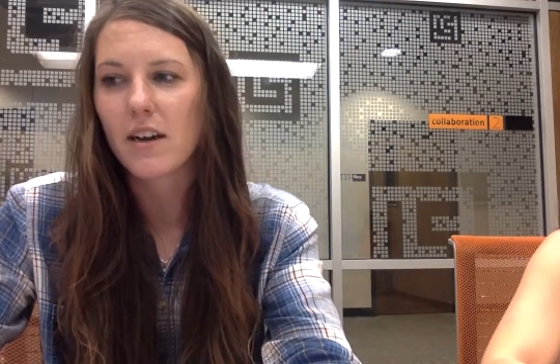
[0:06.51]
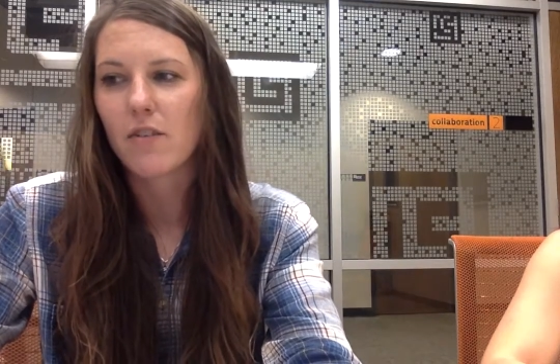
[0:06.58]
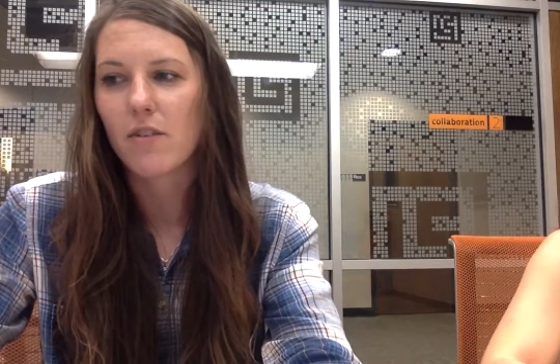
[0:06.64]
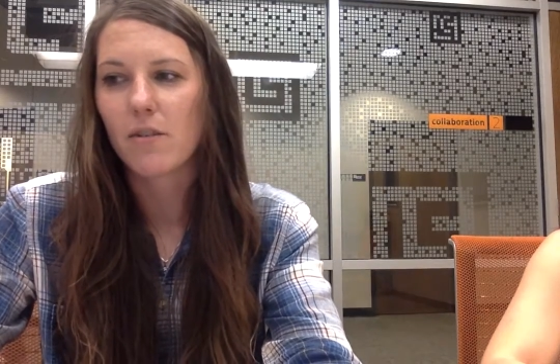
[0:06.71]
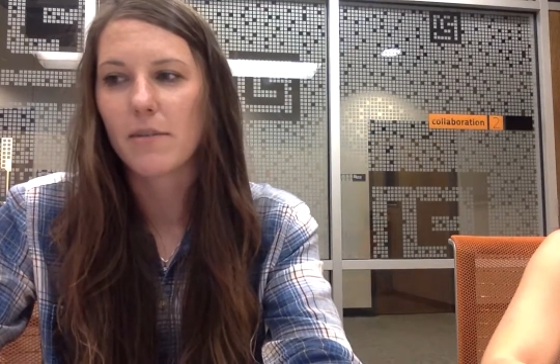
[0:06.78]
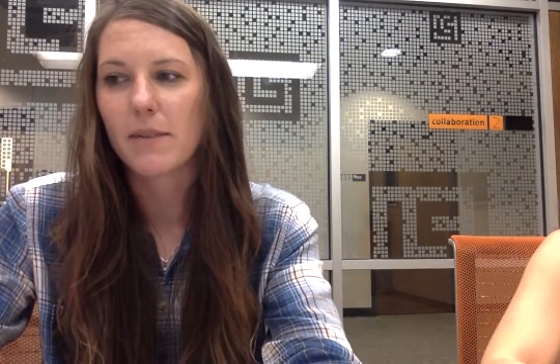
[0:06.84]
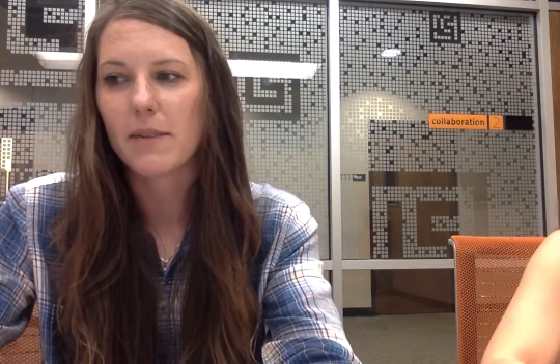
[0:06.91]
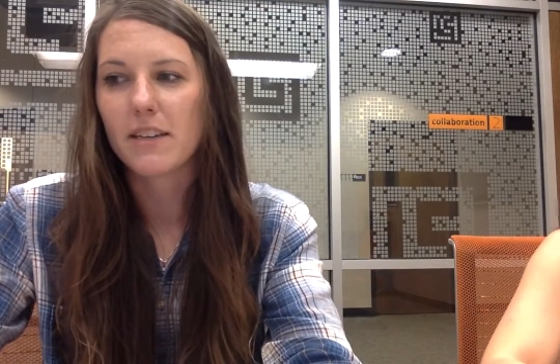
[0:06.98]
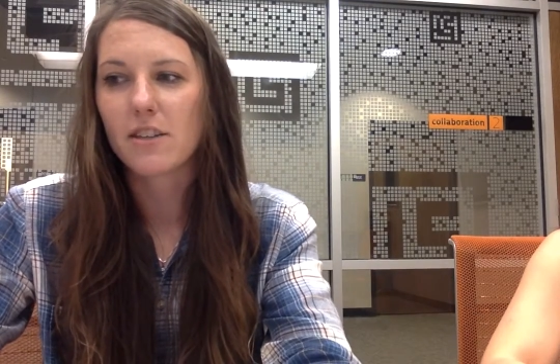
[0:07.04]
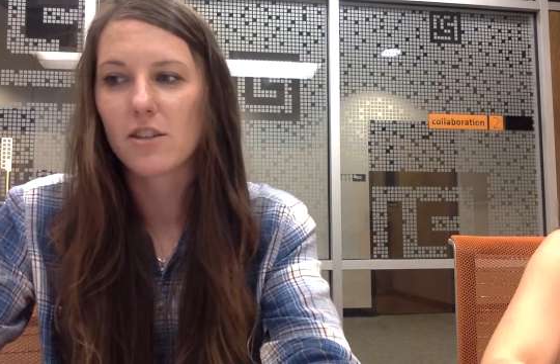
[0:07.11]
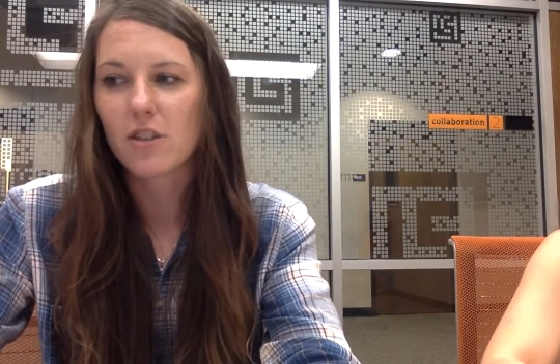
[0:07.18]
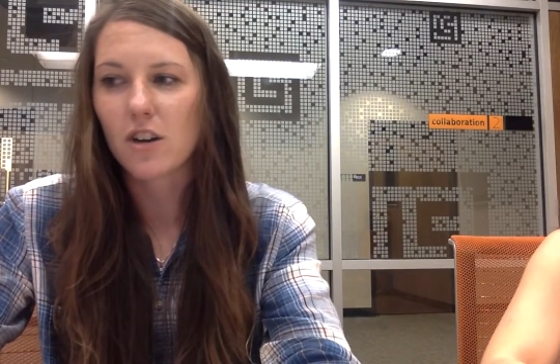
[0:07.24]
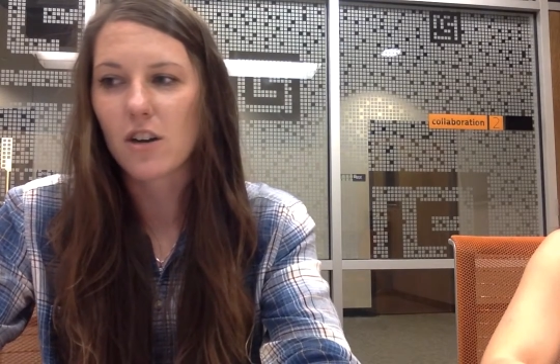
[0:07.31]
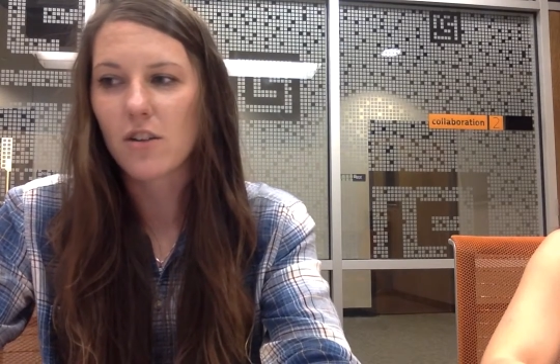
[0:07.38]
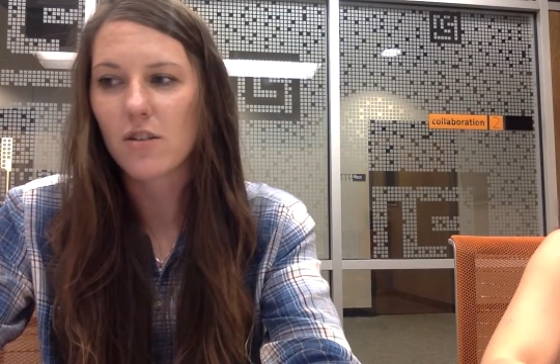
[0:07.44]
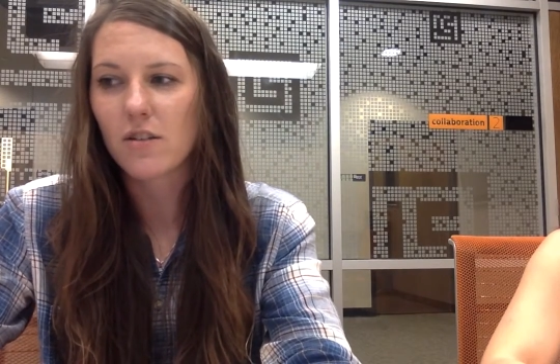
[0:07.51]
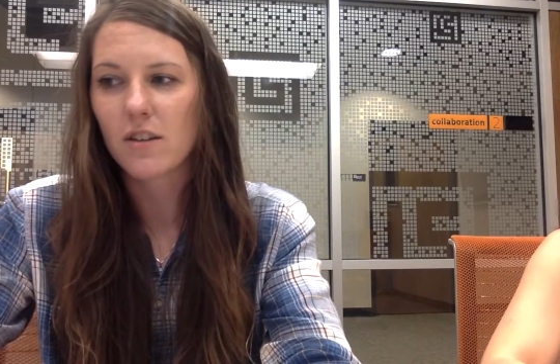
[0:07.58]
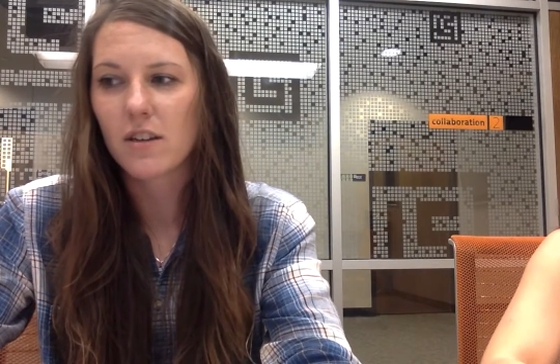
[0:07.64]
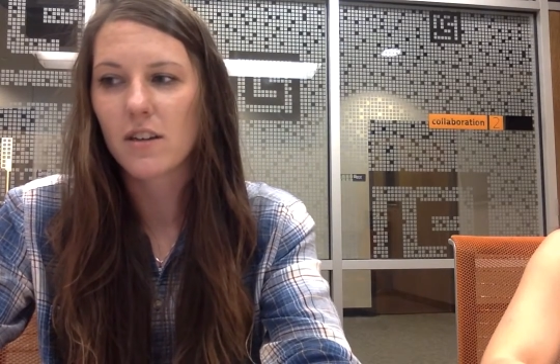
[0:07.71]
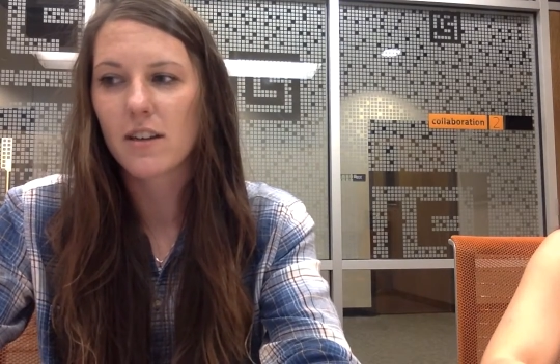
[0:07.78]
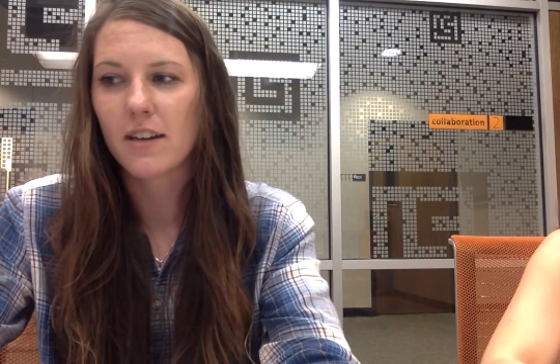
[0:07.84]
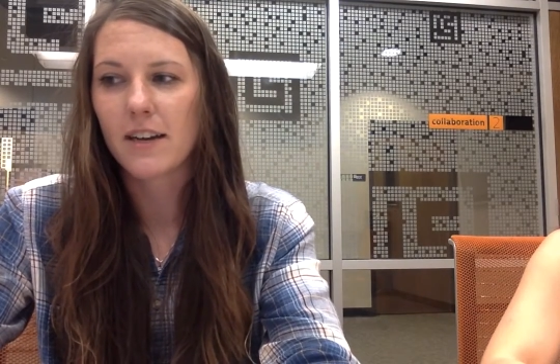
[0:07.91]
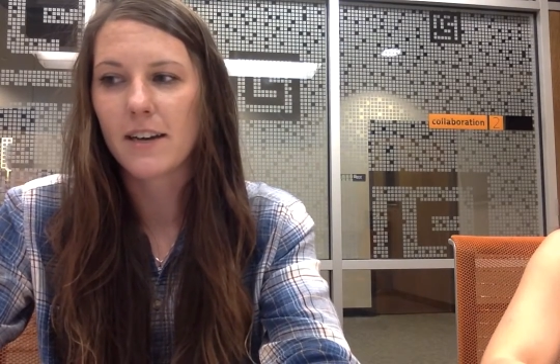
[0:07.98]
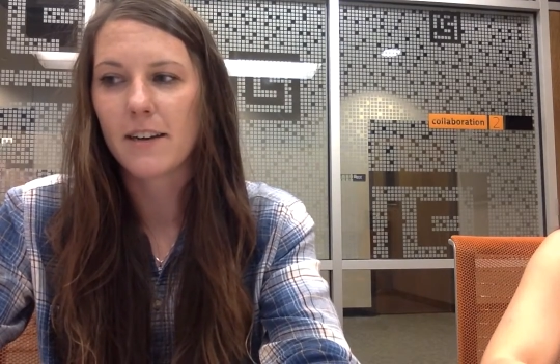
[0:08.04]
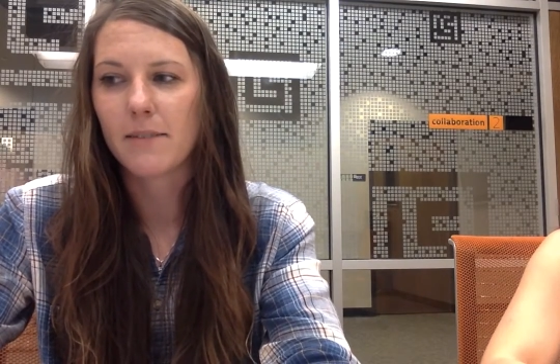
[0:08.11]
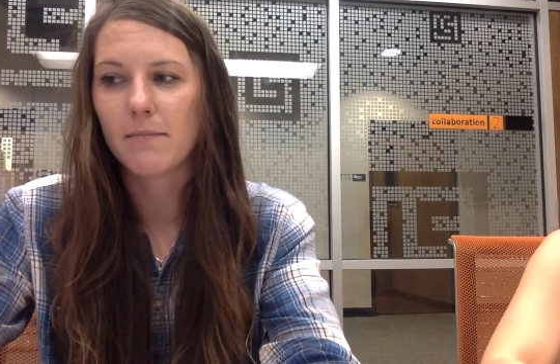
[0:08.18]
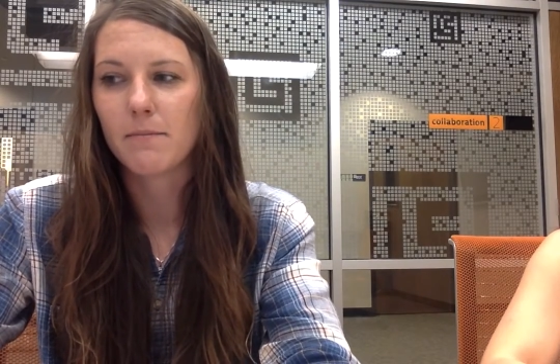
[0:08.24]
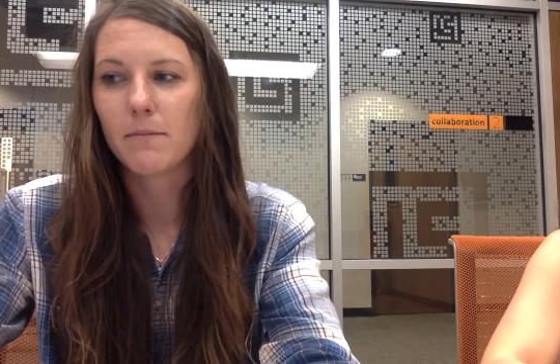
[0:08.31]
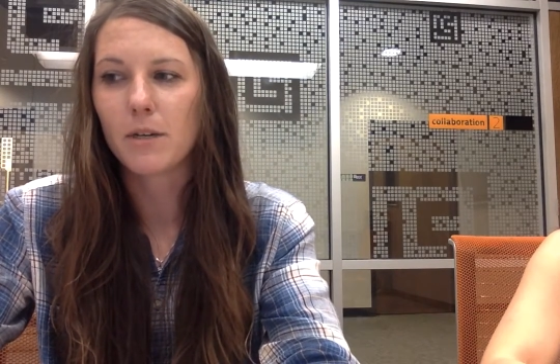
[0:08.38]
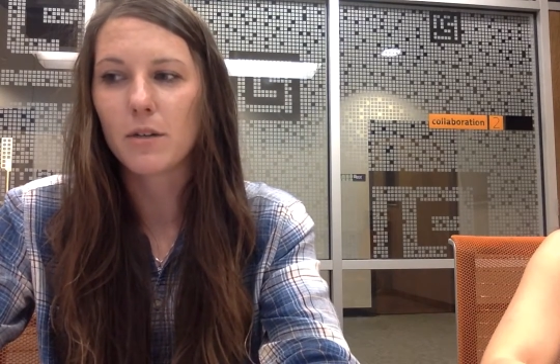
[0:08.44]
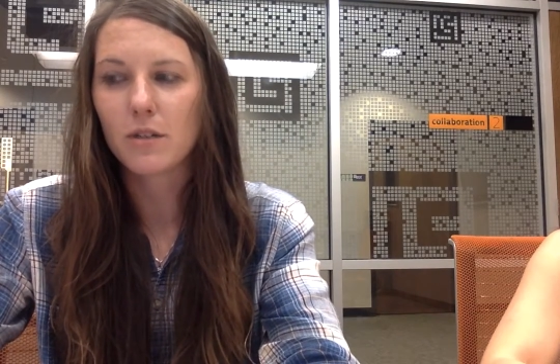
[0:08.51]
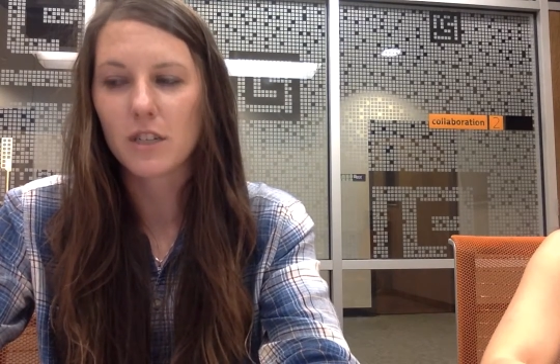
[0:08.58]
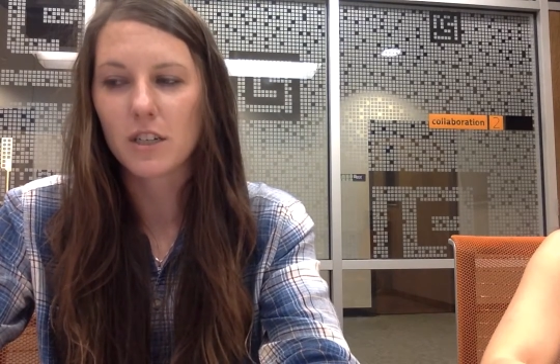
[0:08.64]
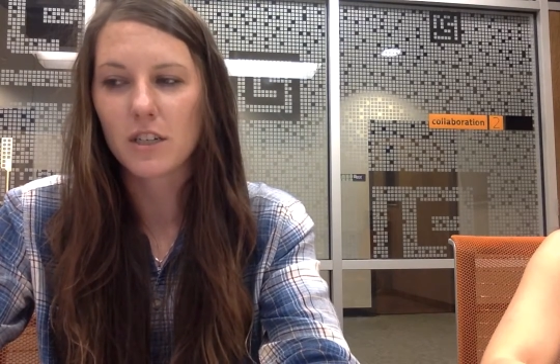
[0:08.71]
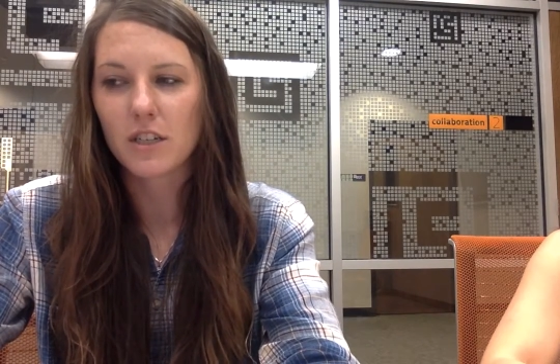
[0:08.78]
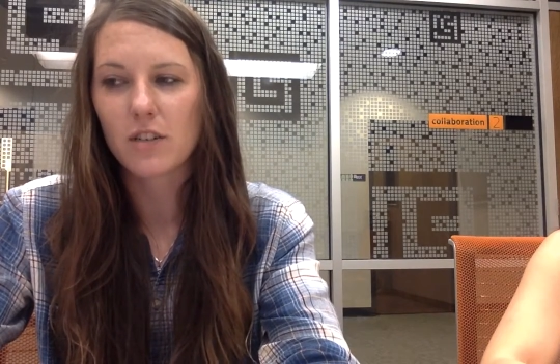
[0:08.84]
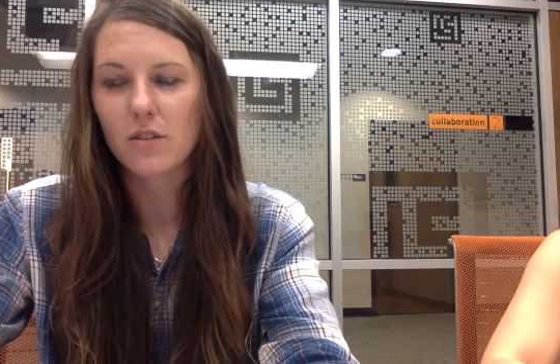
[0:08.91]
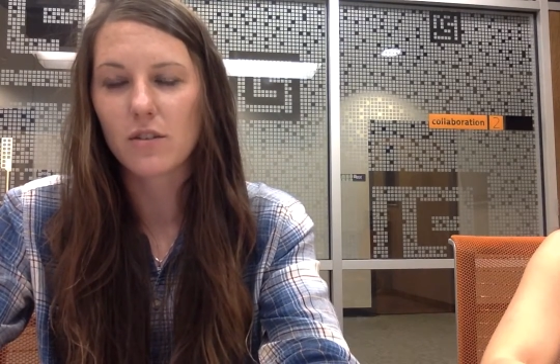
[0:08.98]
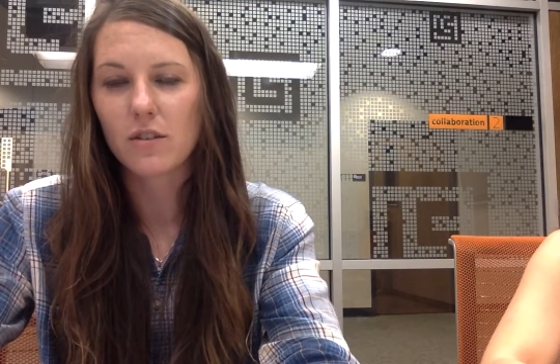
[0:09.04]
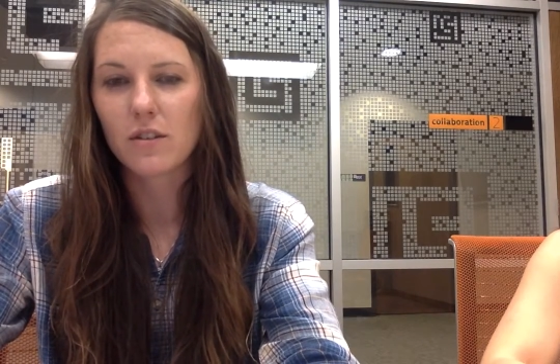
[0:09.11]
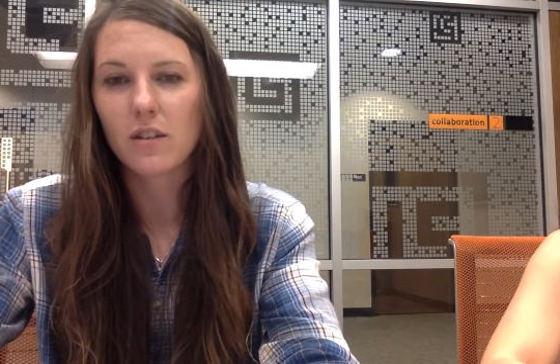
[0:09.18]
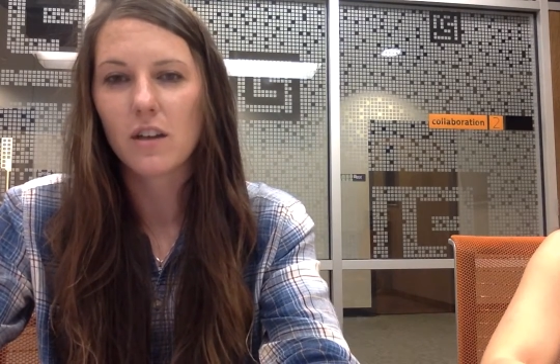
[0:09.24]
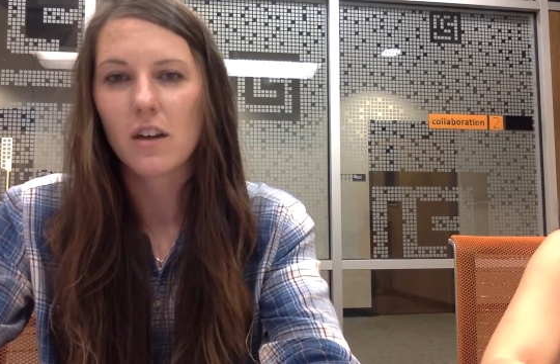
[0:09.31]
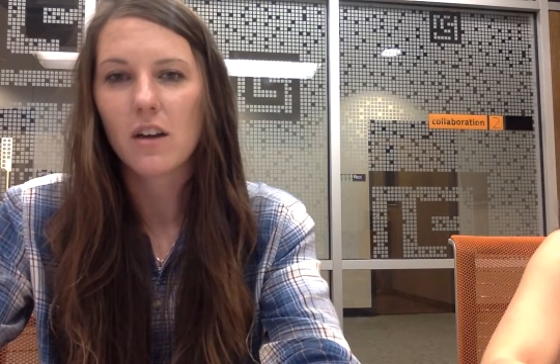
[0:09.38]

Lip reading: would be stroke, post-surgical,